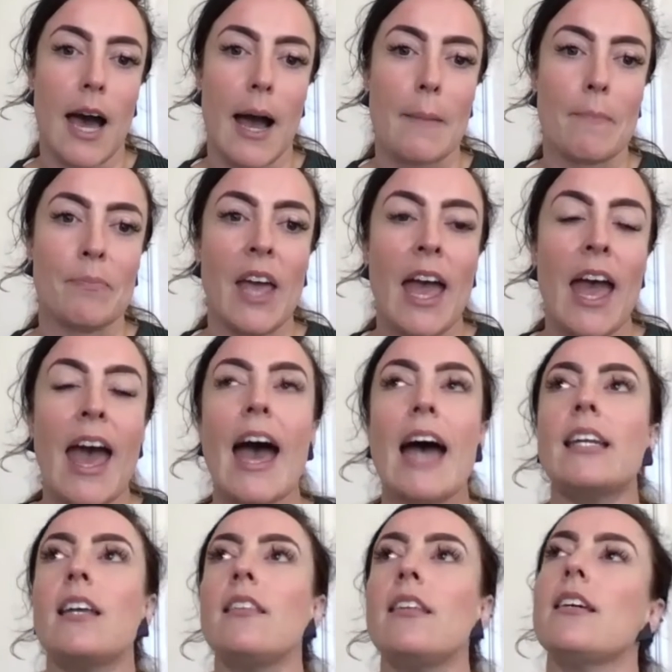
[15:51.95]
Um, um,
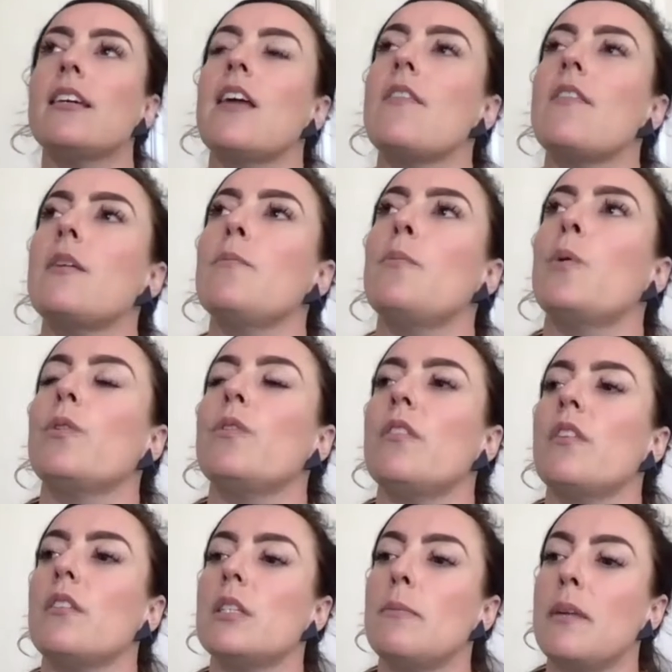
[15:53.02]
and I think another important
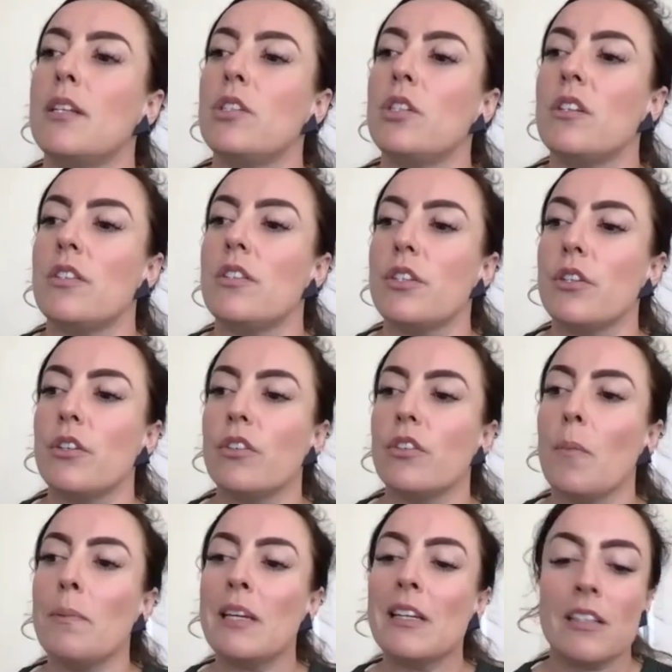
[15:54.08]
thing to mention is to
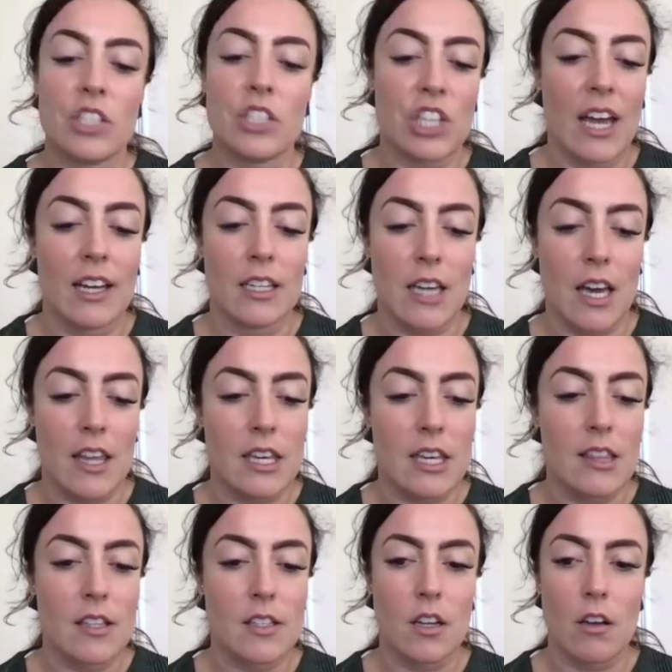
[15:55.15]
not be cliched. I
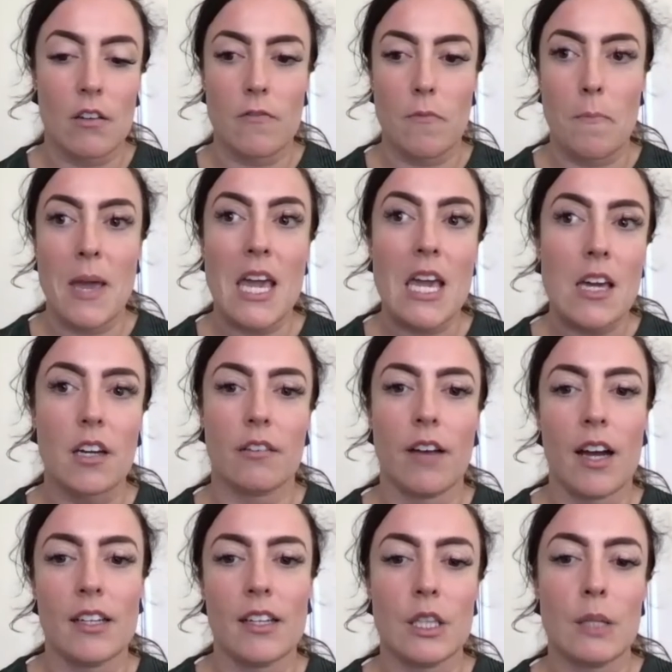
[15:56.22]
think there's a lot of pink
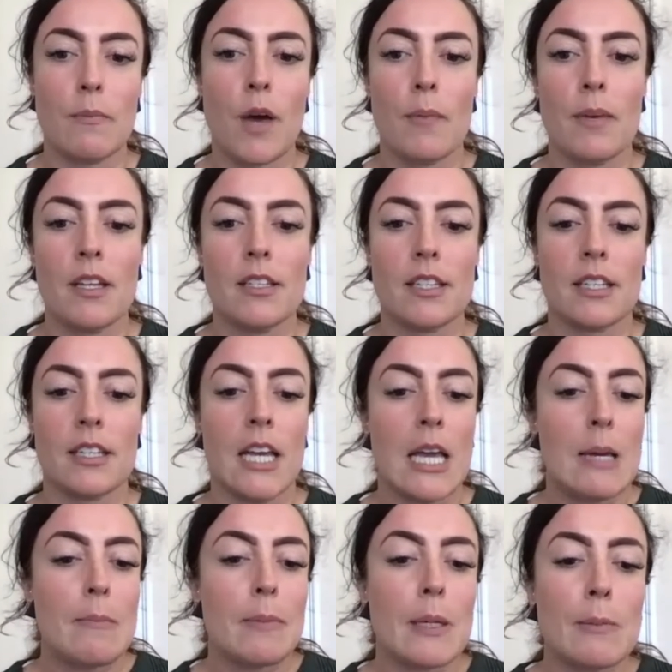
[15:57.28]
around at the moment, and
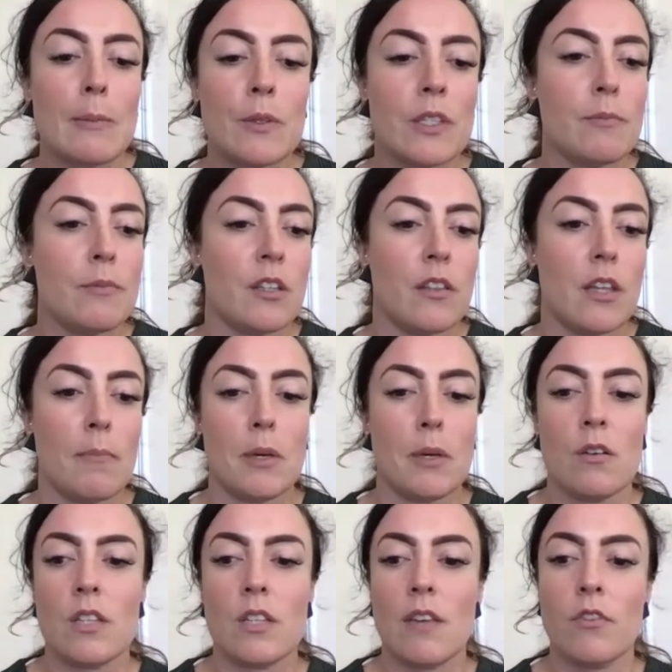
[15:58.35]
people seem to think
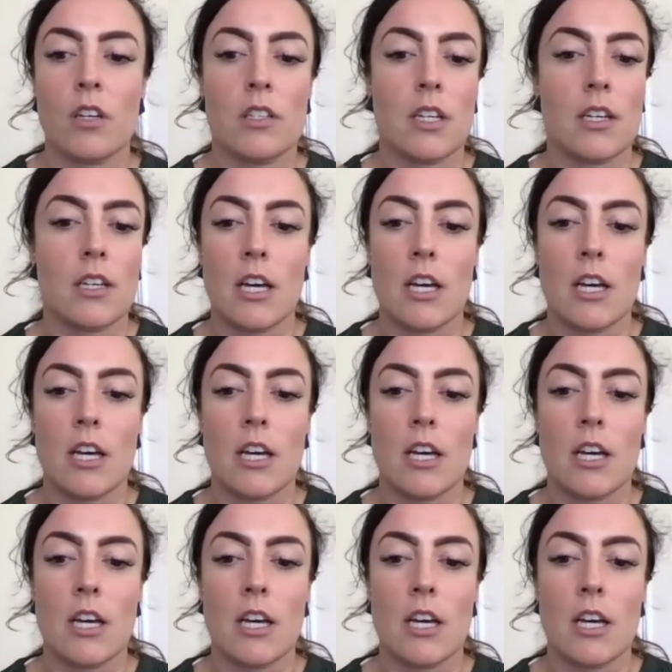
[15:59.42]
because they've got a,